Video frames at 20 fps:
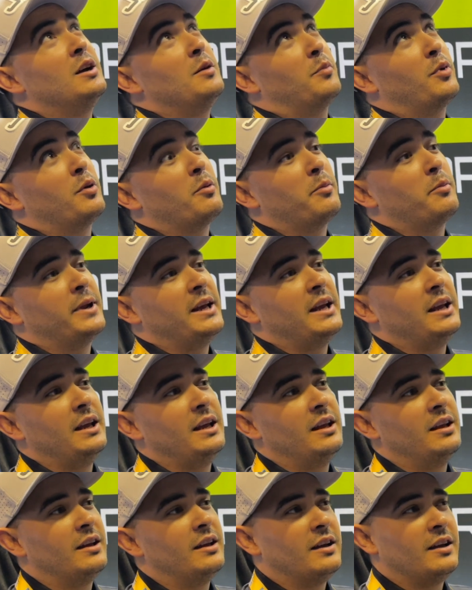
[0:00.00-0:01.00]
probably
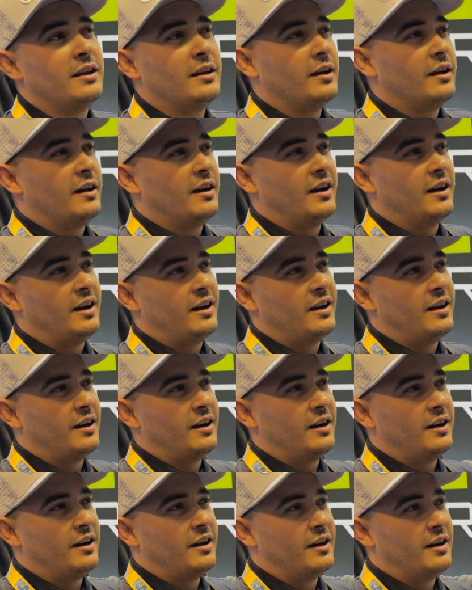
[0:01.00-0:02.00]

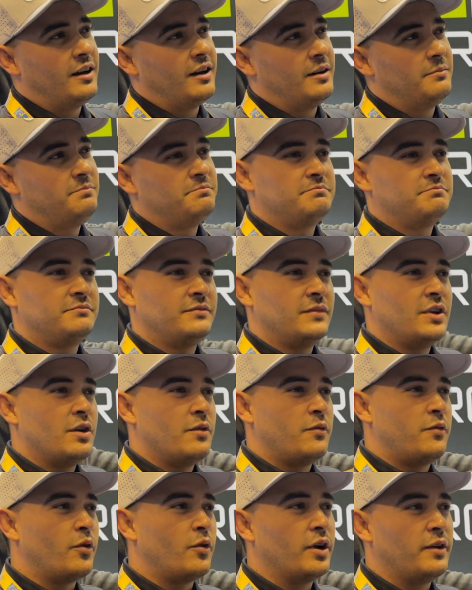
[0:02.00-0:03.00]

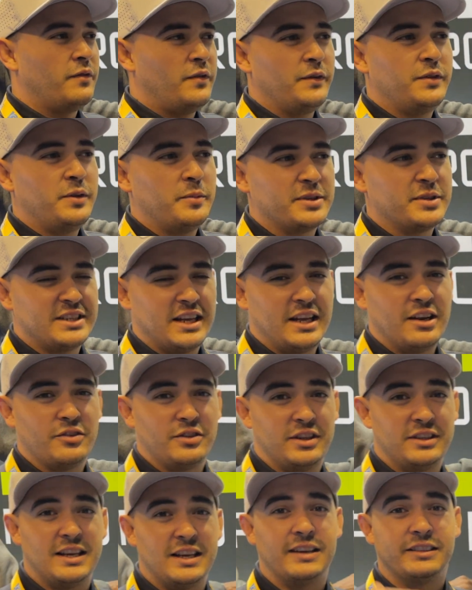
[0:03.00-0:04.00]
40-50% of
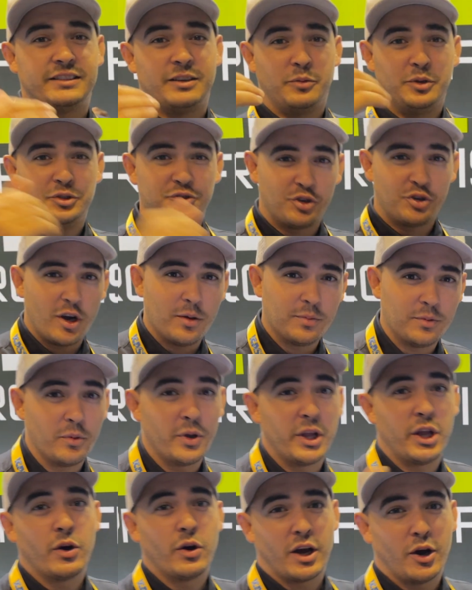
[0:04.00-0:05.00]
the times that we dropped, we
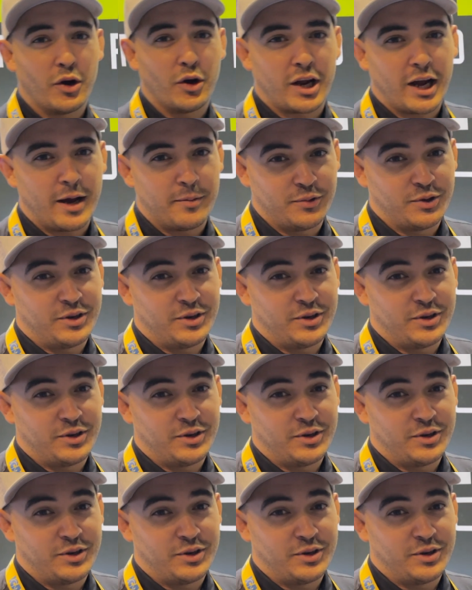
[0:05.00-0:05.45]
got a hookup.